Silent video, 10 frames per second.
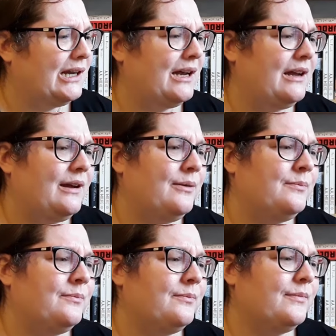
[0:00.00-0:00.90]

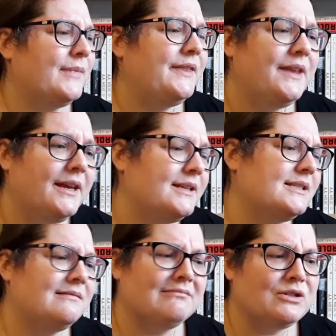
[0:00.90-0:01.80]
Um, I think
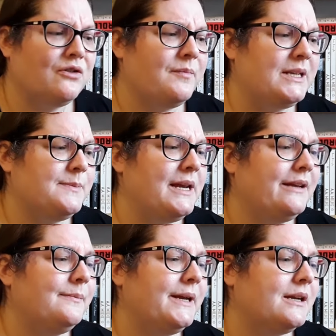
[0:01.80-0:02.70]
it's sort of meant to be a
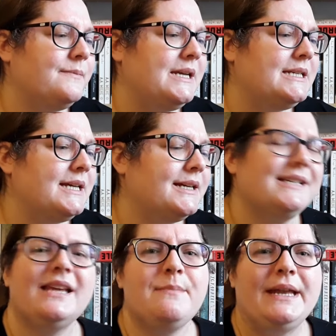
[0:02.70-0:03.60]
little bit comedic. I
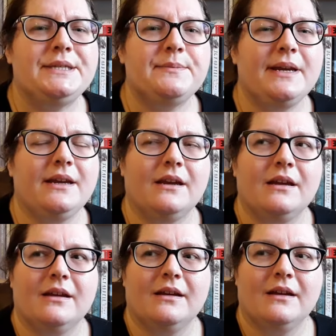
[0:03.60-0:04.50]
say meant to be.
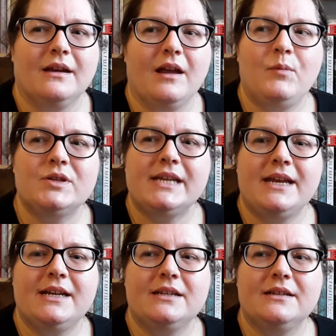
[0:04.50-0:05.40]
I'm not
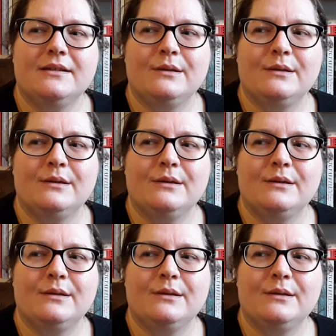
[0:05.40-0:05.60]
saying it.